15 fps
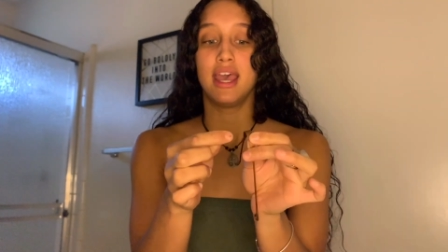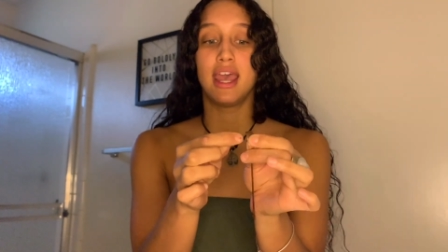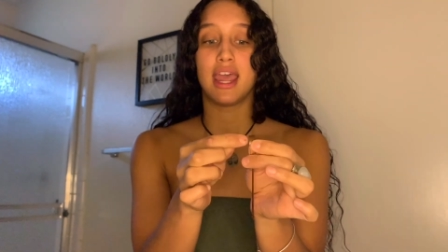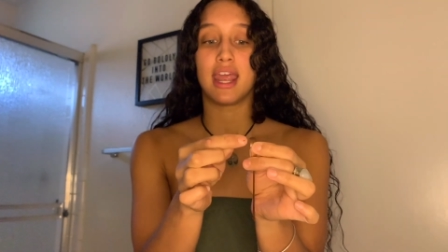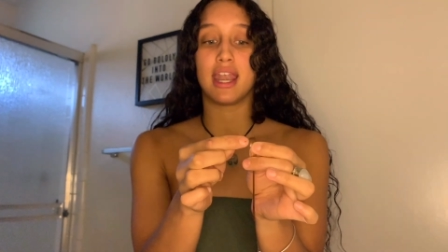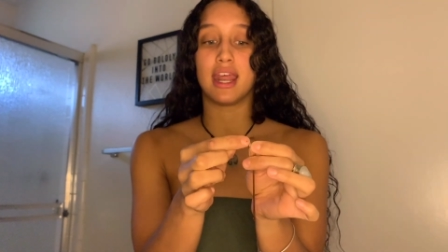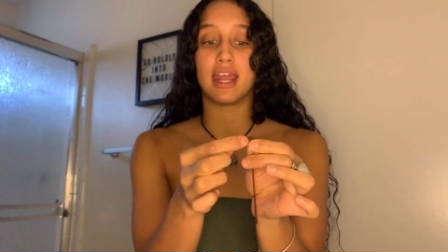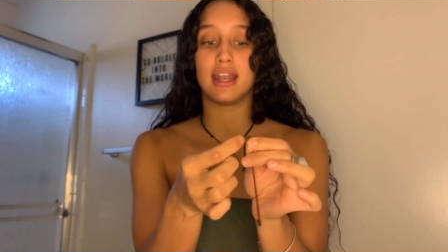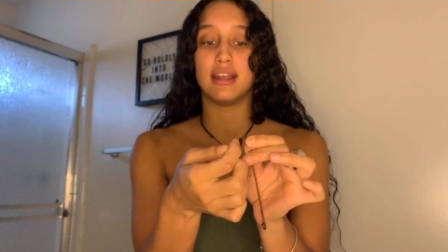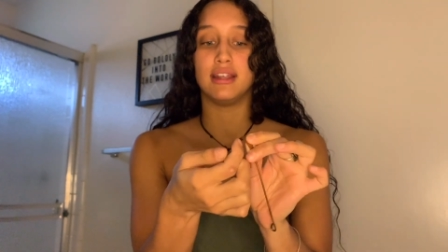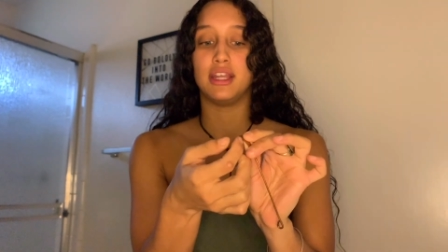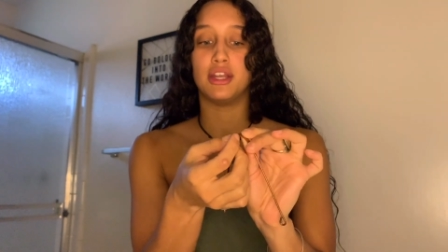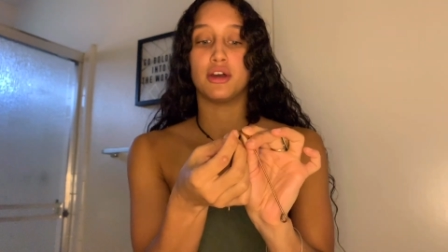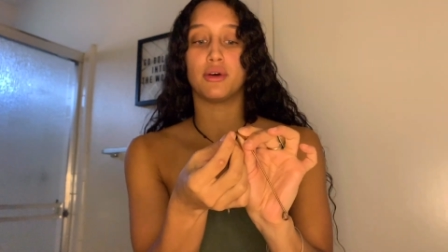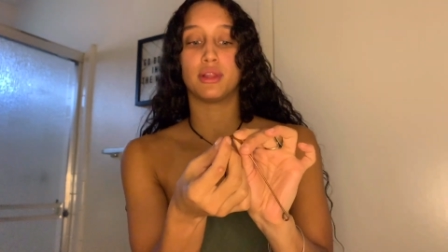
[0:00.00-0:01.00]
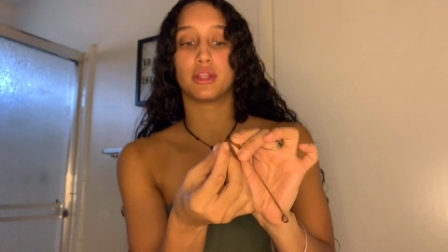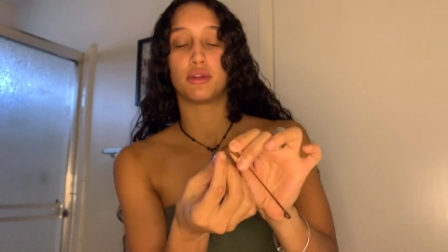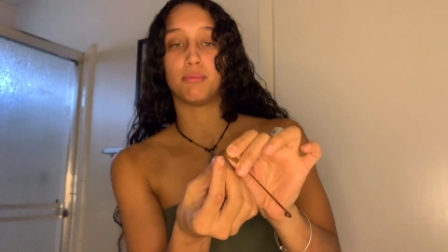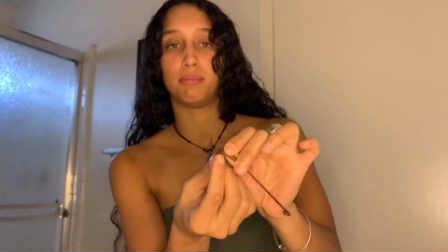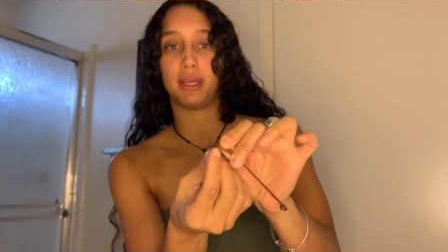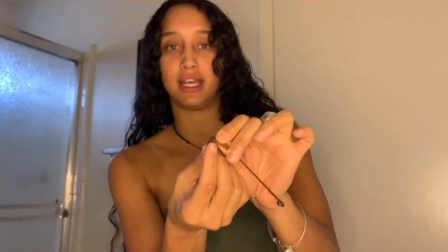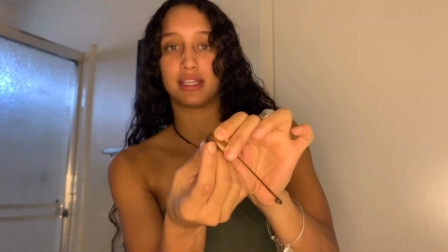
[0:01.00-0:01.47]
and it, you know, a little
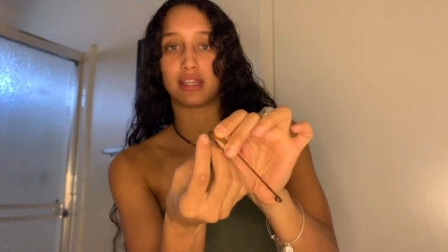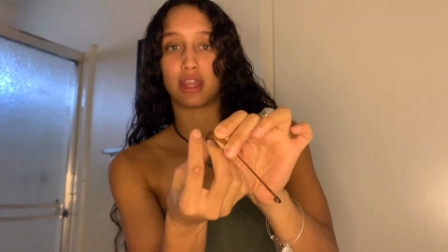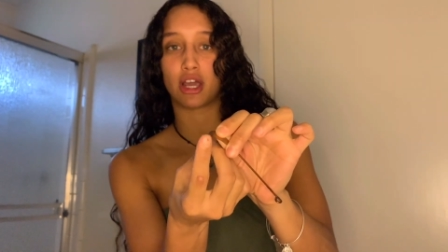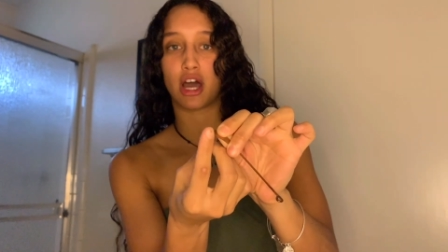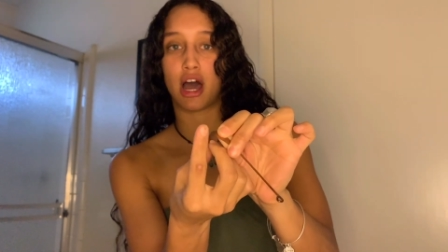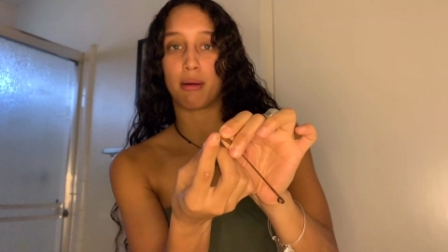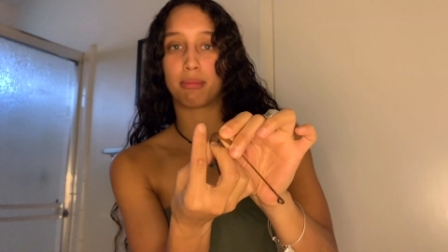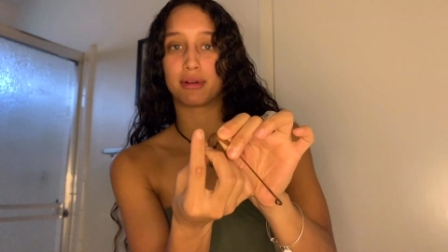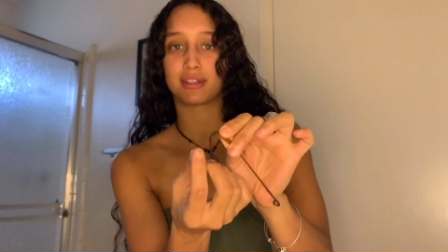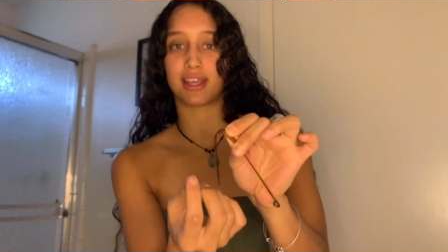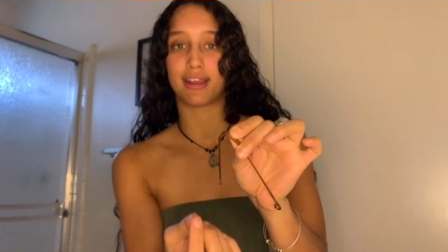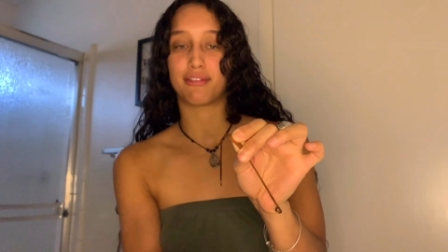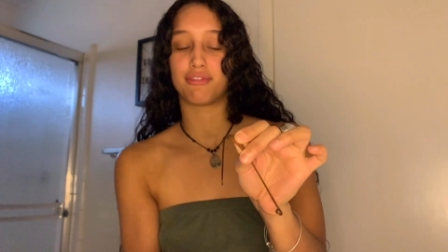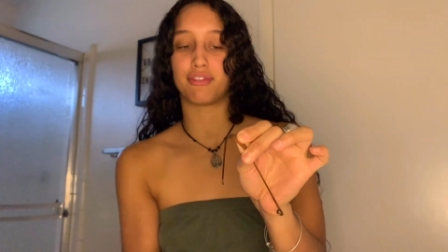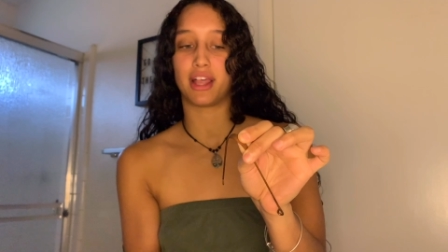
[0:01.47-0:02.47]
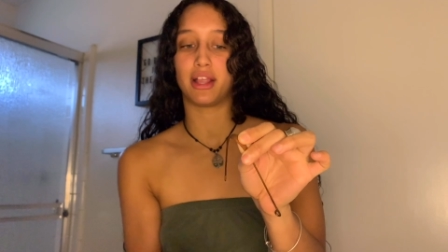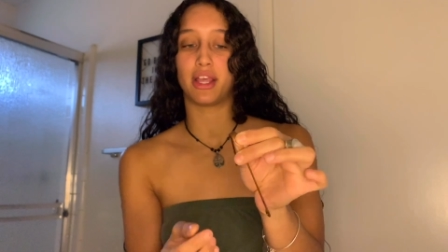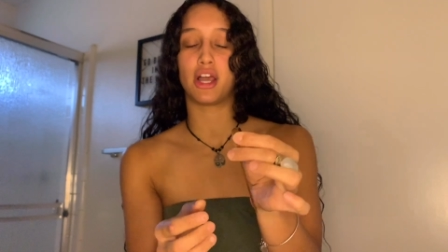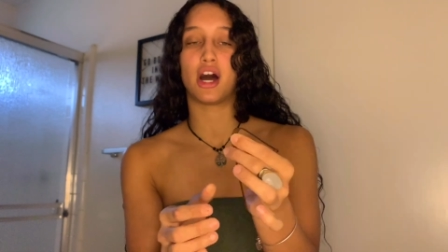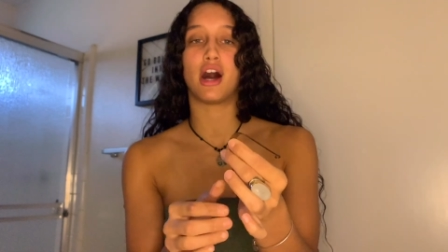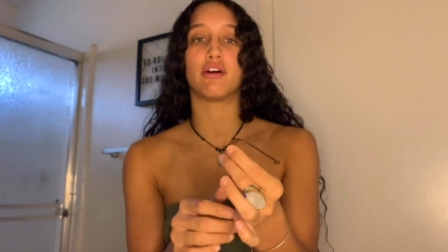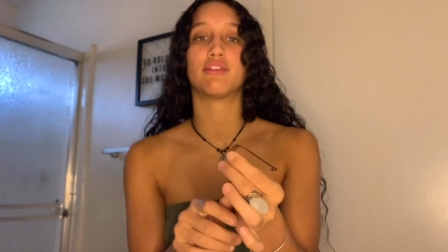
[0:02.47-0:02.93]
piece of the copper is like flailing
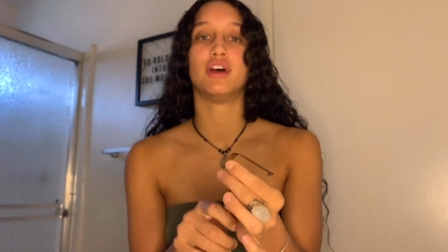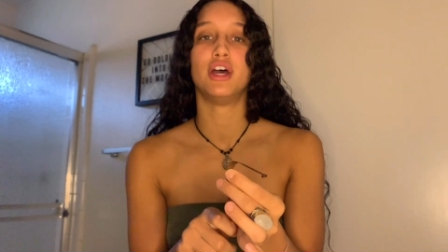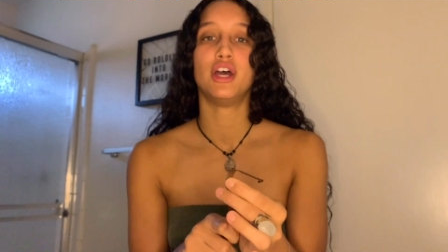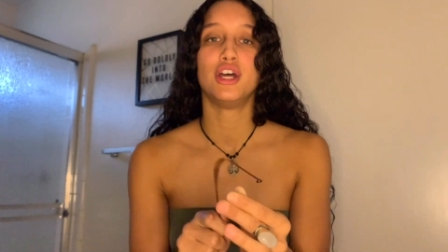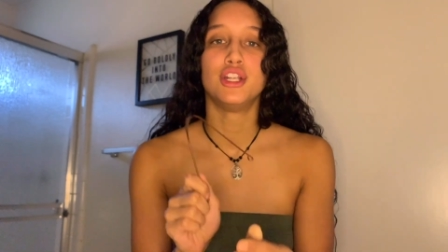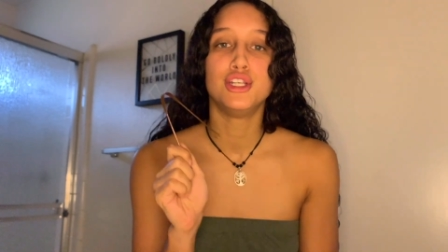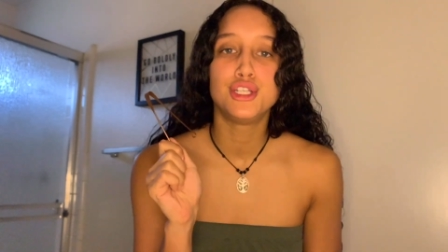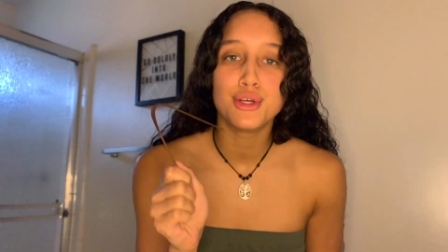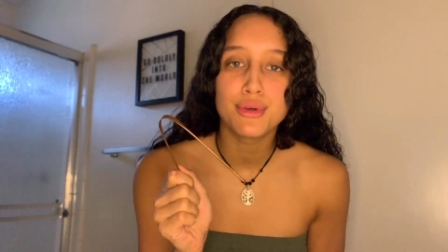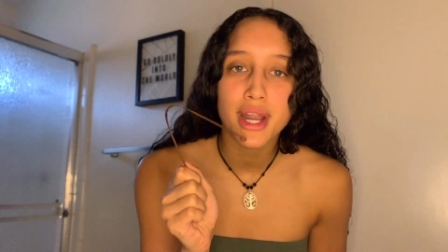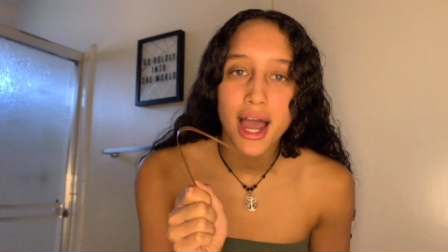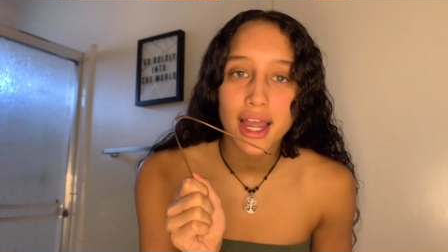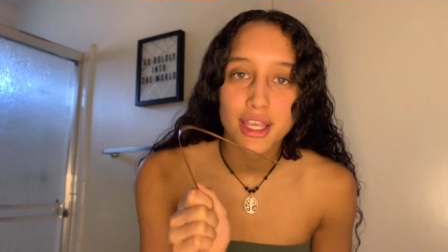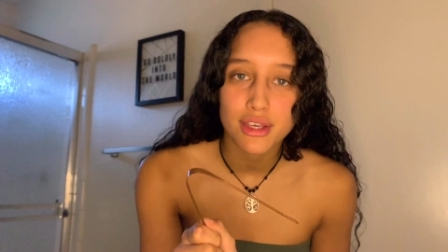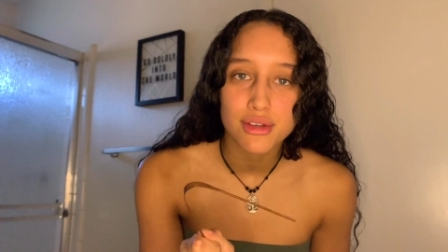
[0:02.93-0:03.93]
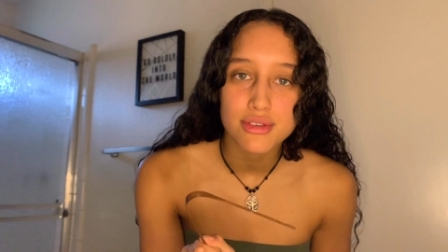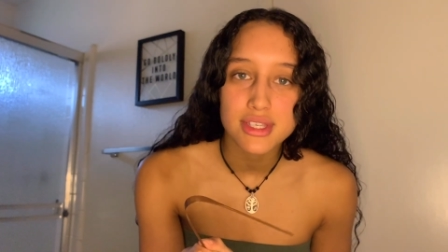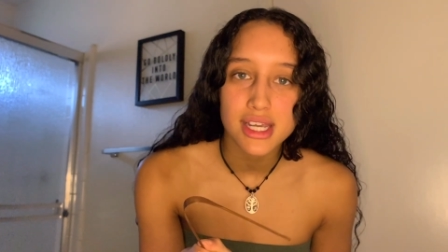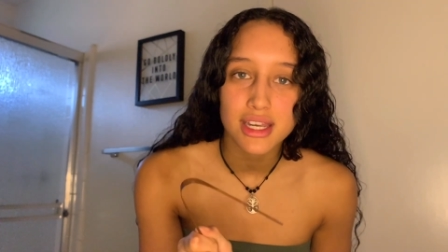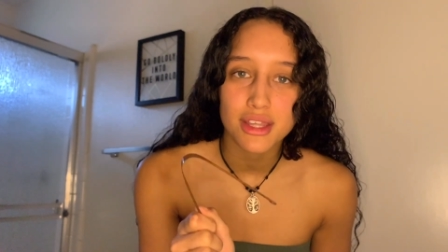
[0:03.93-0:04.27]
off, do not use it.